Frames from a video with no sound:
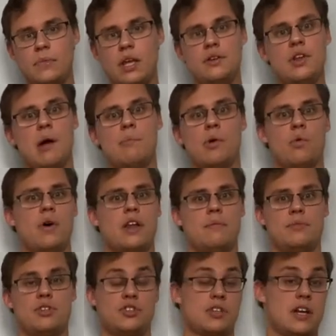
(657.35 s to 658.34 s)
number one,
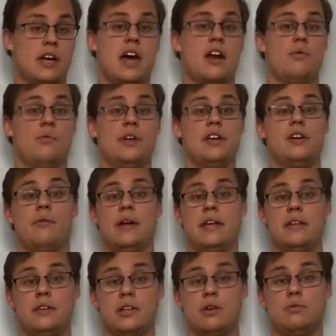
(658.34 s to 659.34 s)
I'm just going to kind of
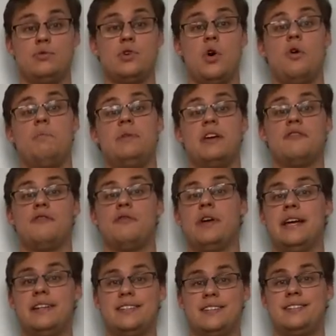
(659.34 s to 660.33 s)
reiterate, you know, don't be
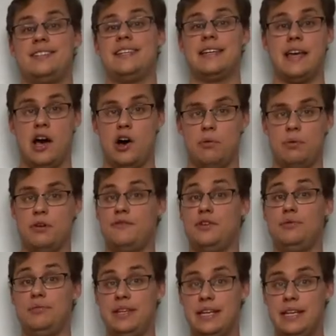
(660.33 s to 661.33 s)
afraid to seek help if
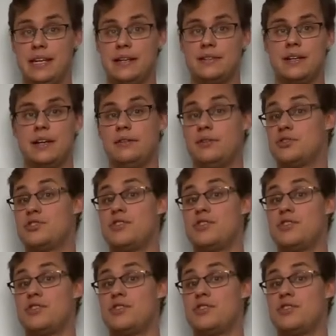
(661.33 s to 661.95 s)
you need it. There's